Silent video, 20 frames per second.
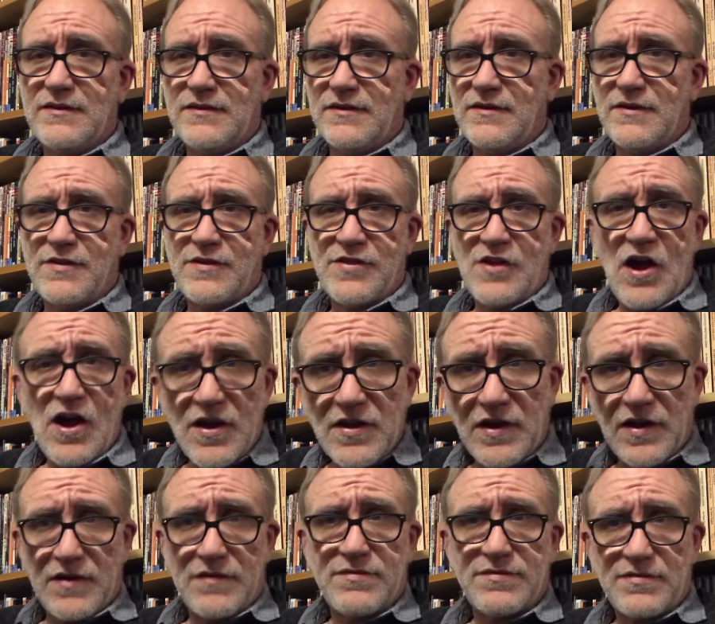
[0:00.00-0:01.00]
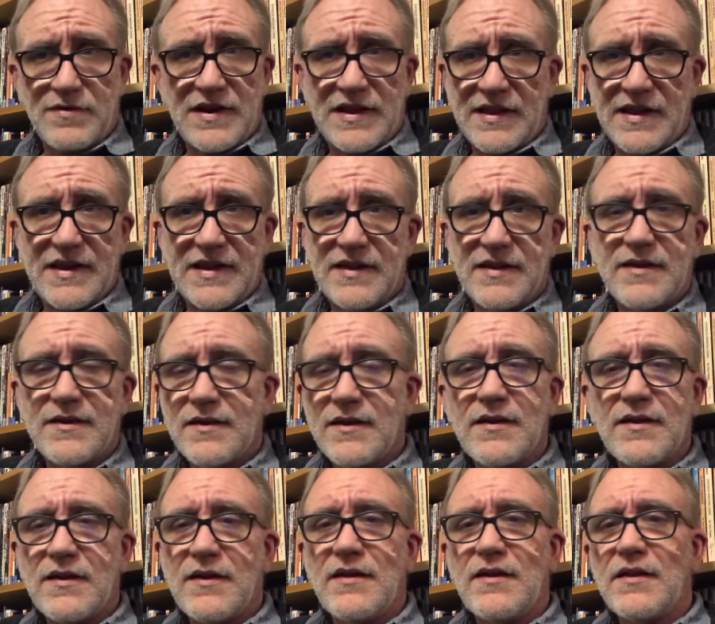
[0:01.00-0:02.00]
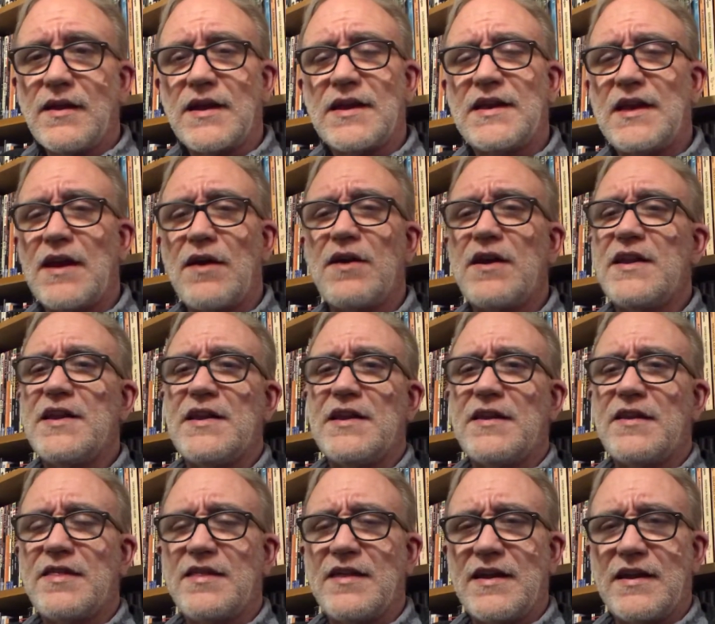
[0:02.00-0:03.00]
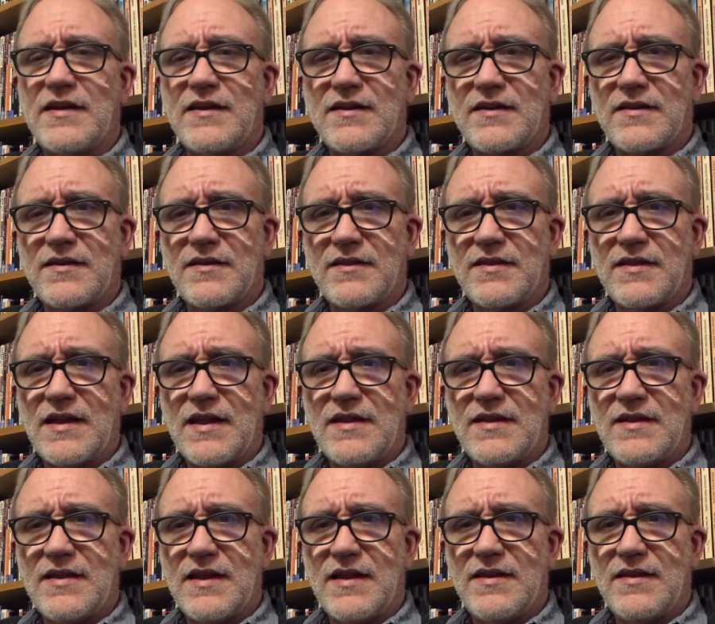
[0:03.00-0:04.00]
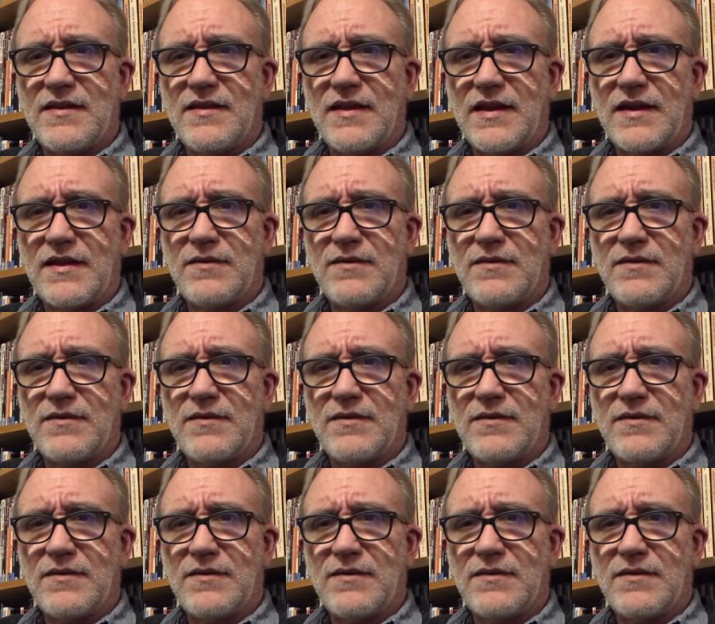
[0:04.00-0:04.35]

thought of really. Like Gary didn't think that like